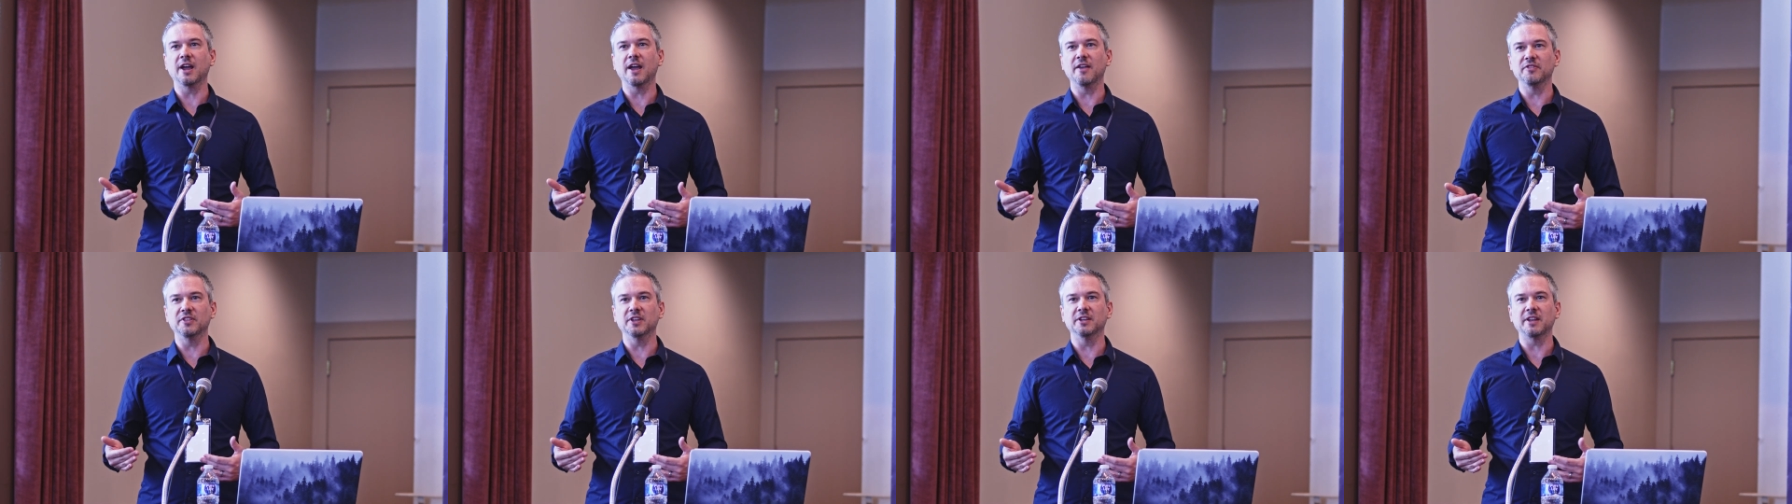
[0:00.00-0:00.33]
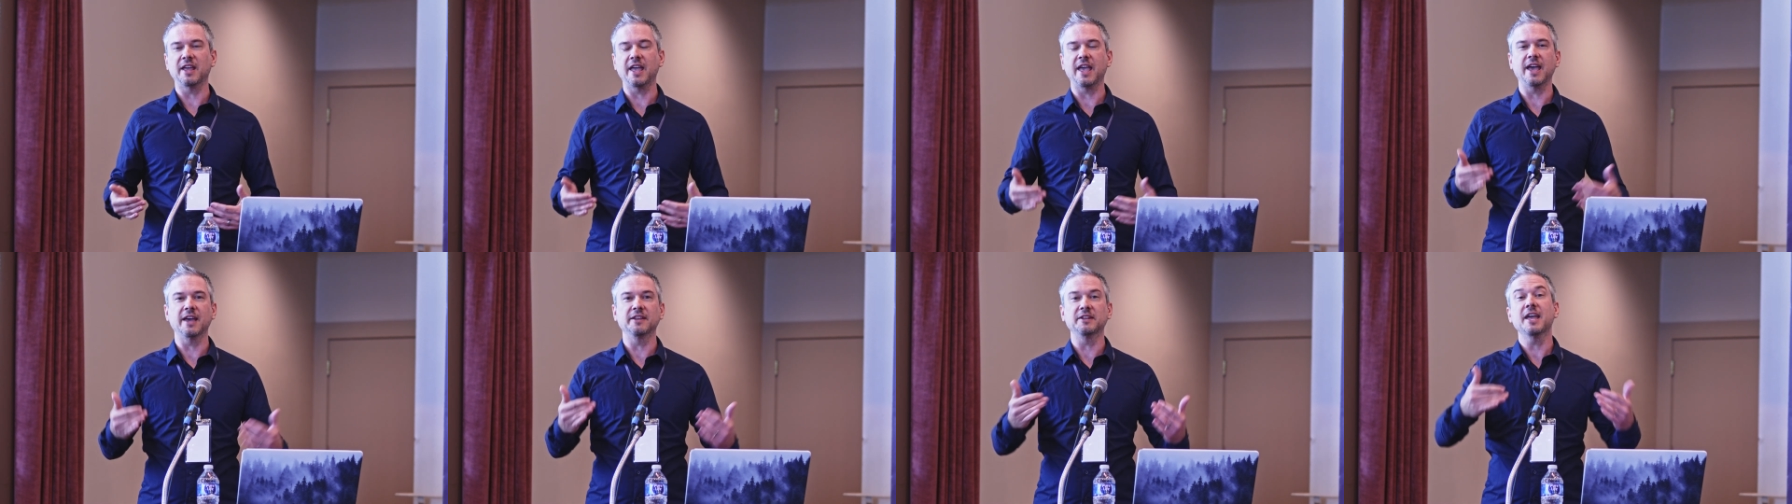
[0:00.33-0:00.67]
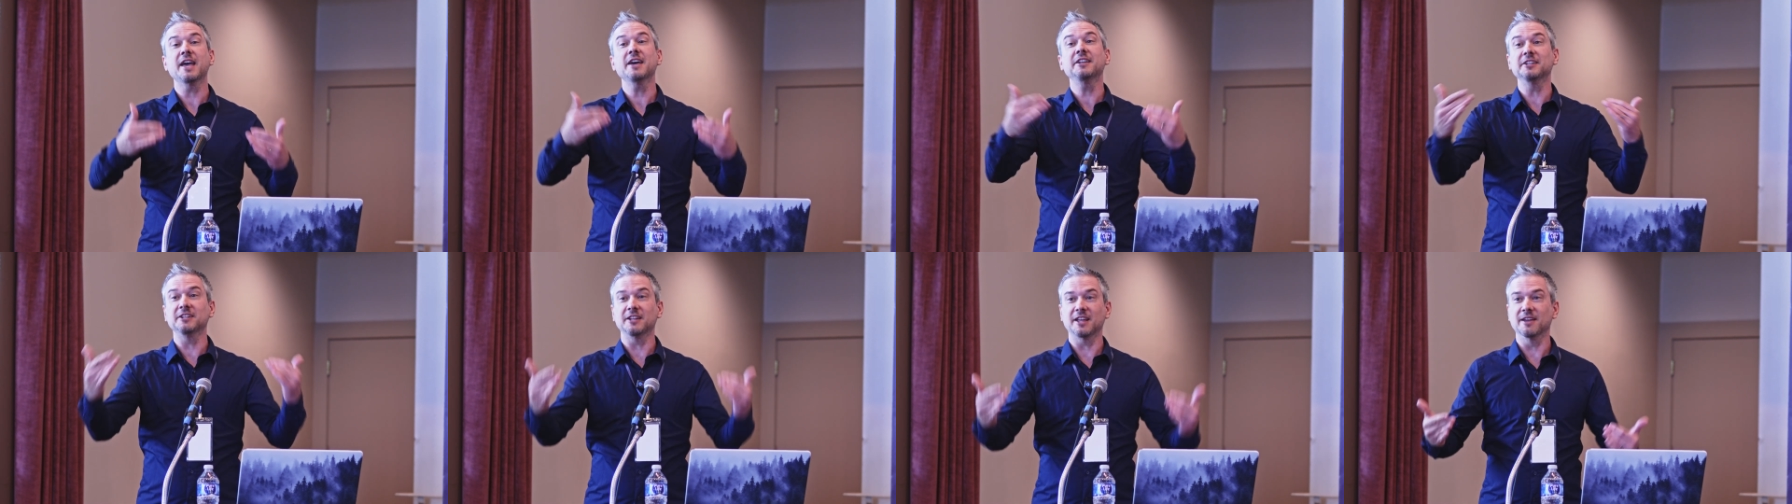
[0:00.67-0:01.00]
and then hand
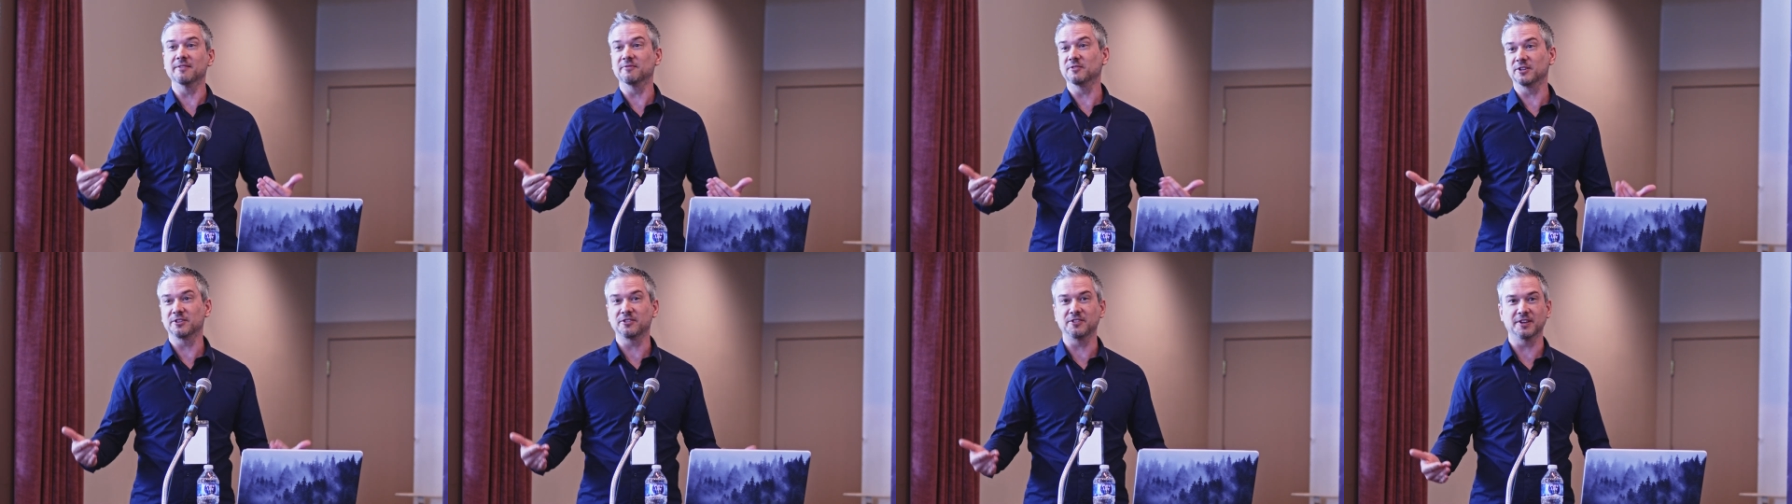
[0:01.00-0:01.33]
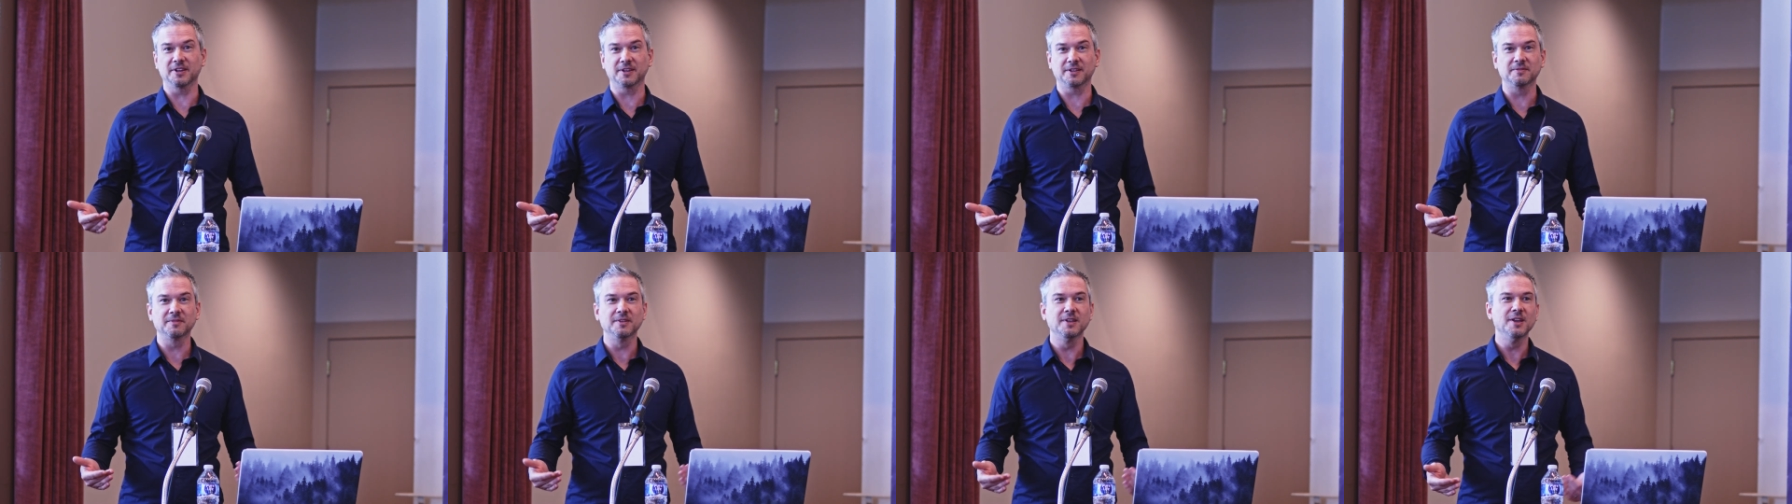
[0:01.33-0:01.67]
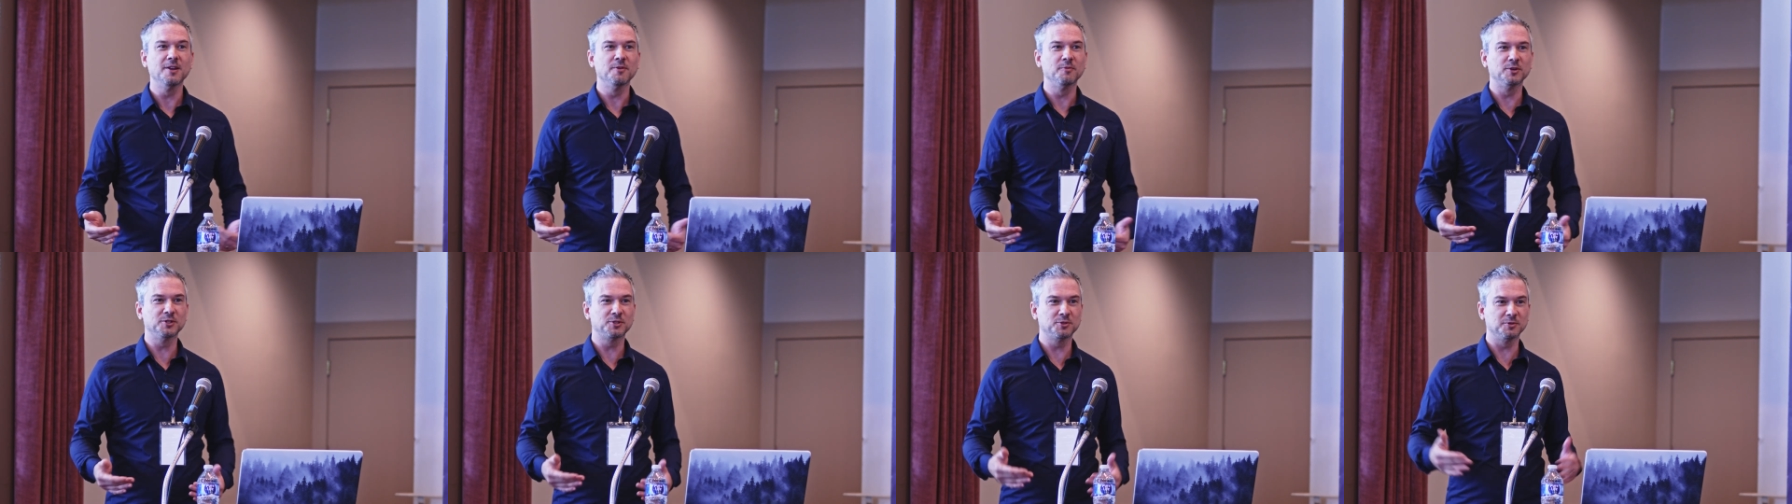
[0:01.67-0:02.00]
edit everything,
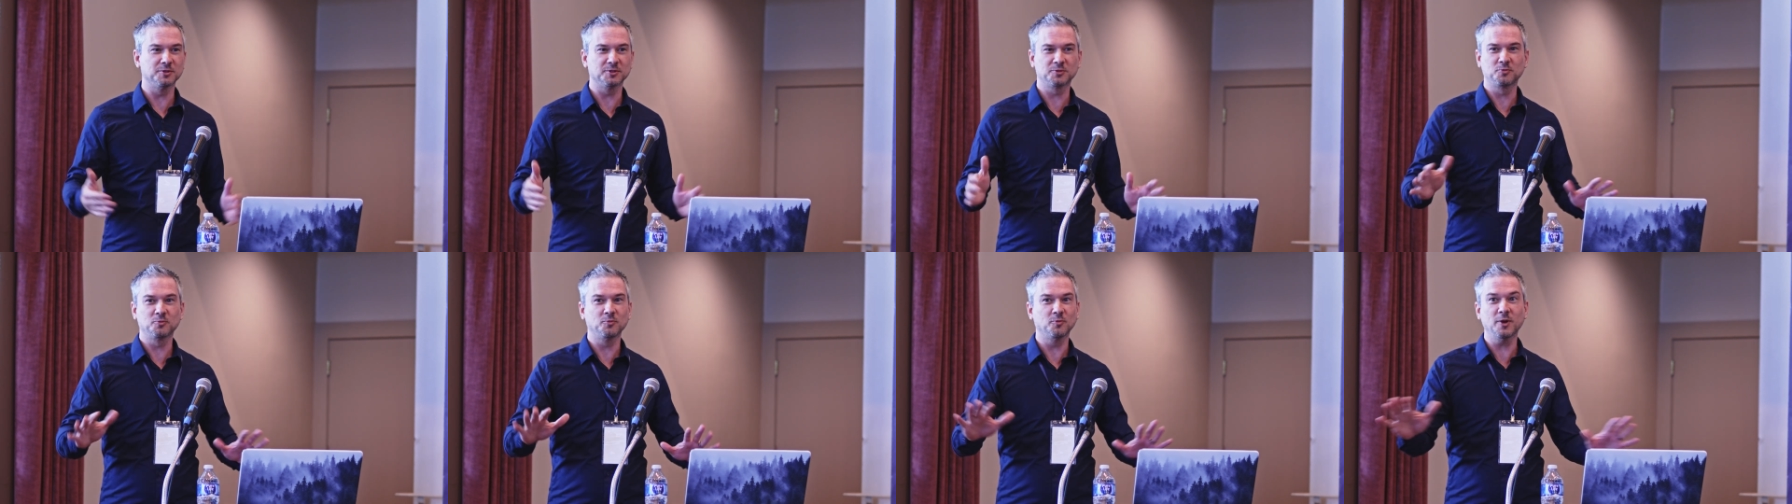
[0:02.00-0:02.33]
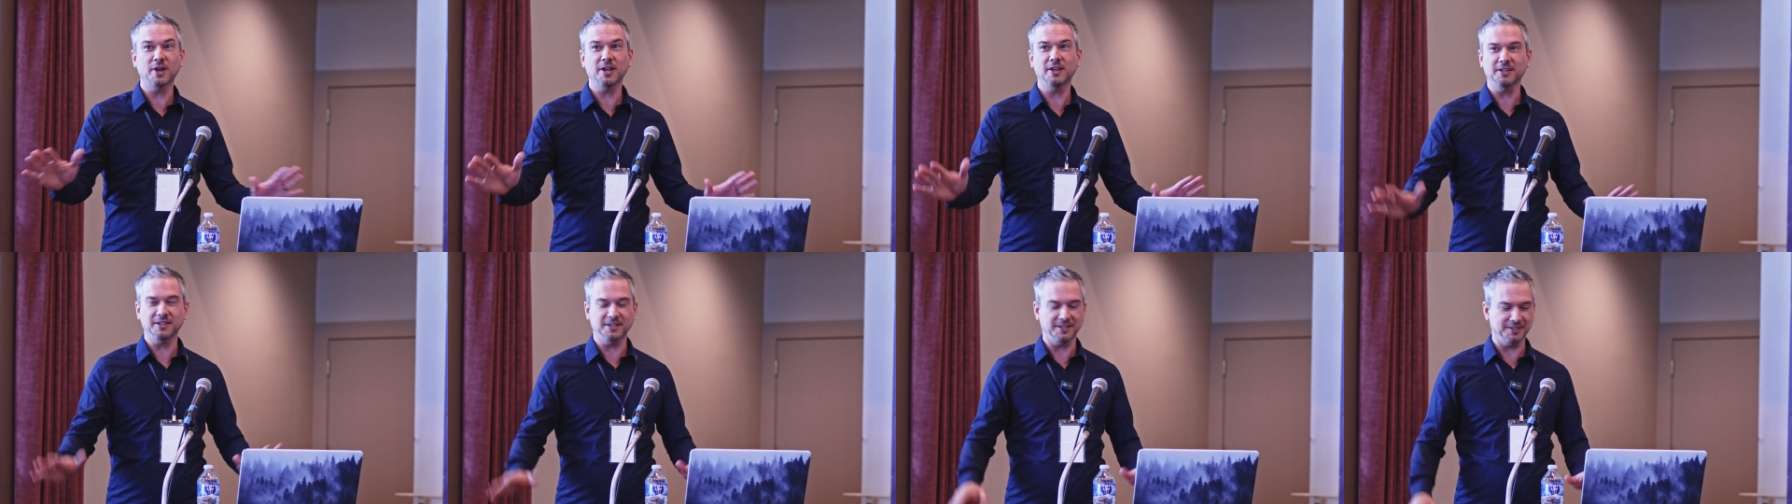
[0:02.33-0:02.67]
which was way